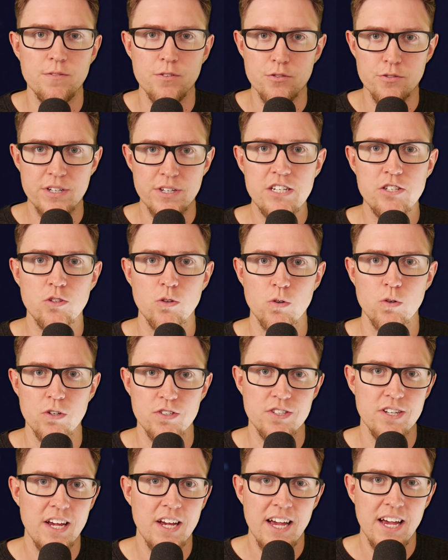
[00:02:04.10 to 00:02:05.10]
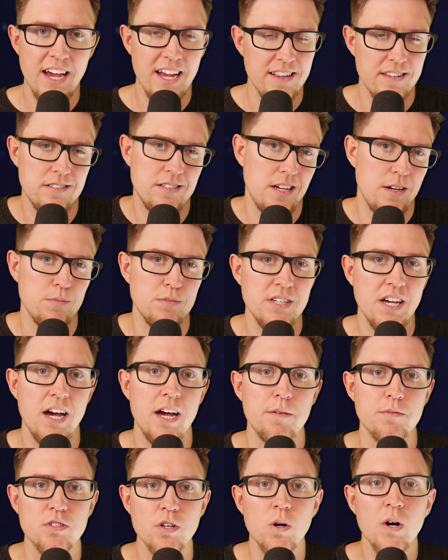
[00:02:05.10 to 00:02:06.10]
of a resource at the same
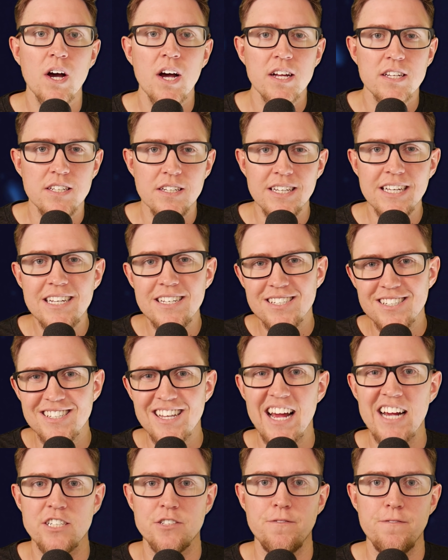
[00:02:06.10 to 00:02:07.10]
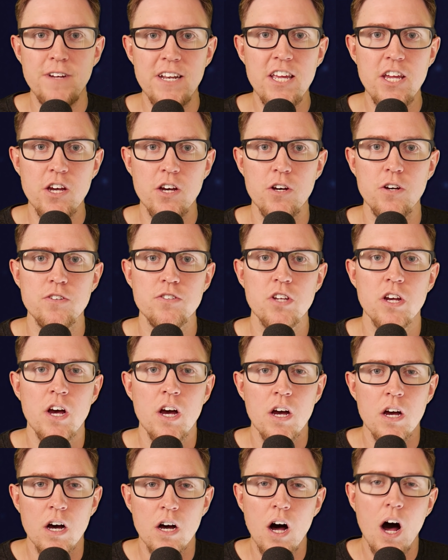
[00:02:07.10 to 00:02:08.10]
time. So delete slash videos
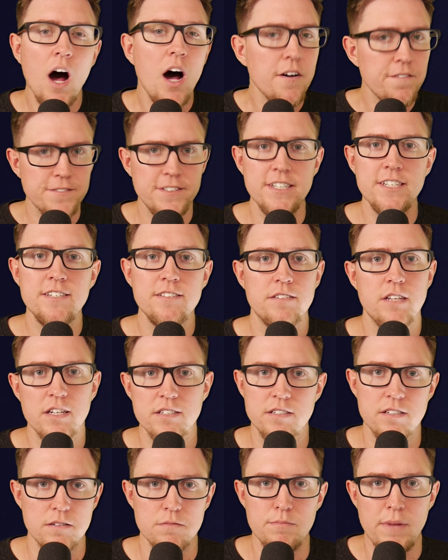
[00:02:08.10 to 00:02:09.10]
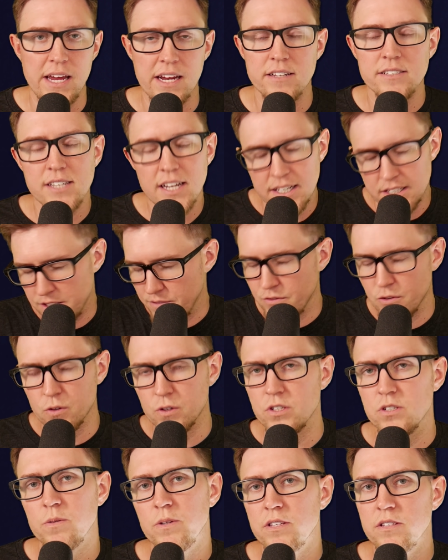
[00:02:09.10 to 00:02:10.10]
often doesn't make sense, of
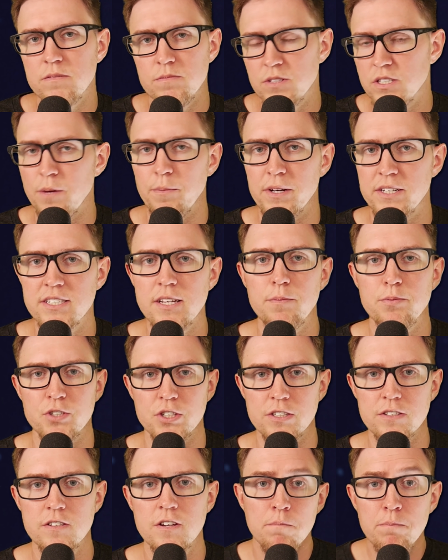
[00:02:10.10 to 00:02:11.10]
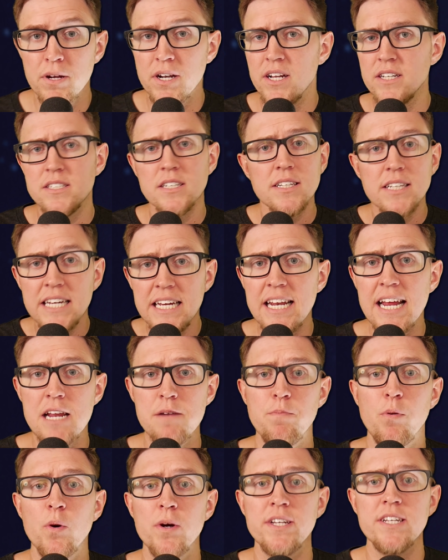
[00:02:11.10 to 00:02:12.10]
course, with some exceptions. But a delete
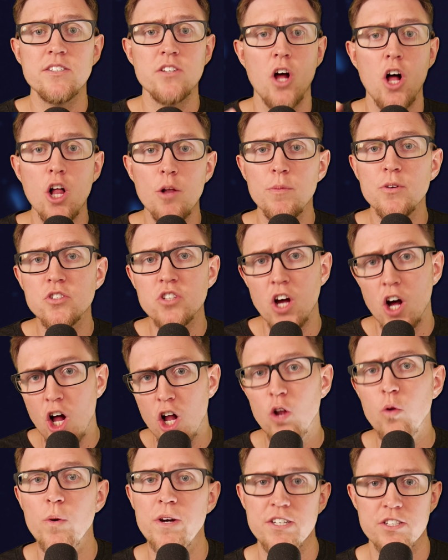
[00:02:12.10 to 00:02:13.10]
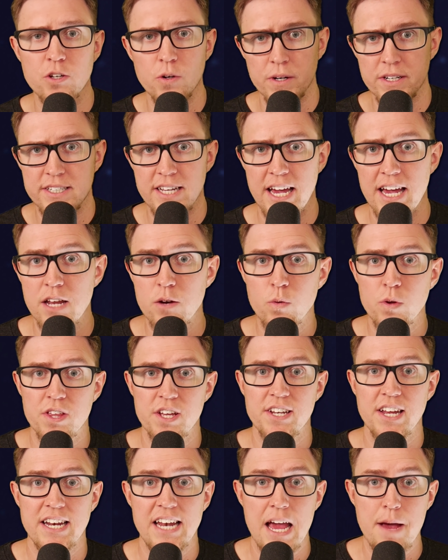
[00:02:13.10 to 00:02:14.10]
endpoint is almost always going to end with a
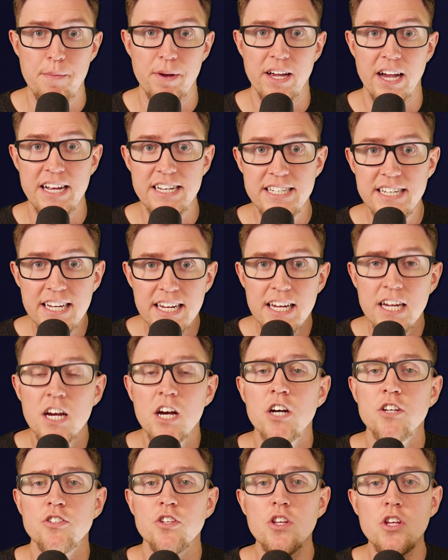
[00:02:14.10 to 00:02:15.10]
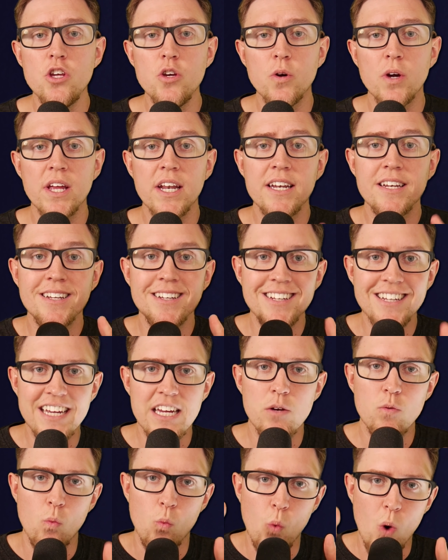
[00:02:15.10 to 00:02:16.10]
dynamic ID so that you can
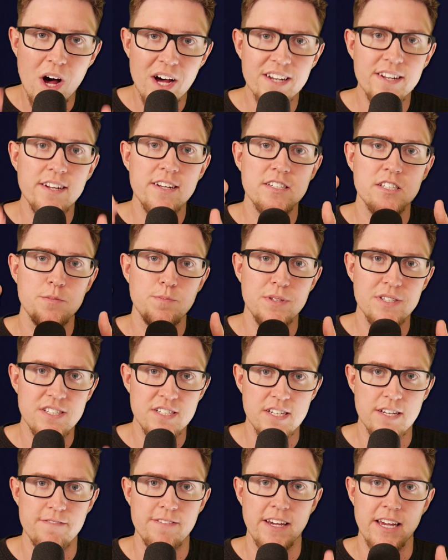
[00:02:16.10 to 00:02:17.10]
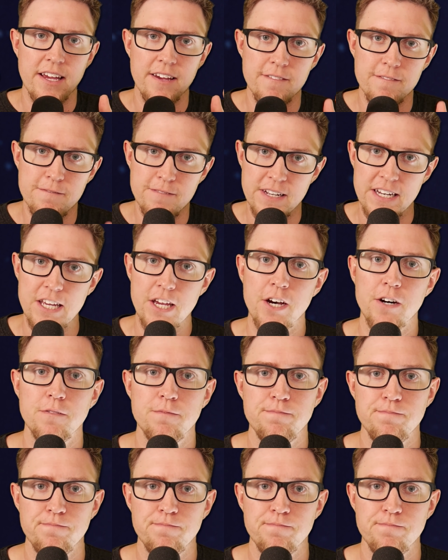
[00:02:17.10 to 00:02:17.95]
delete one specific video.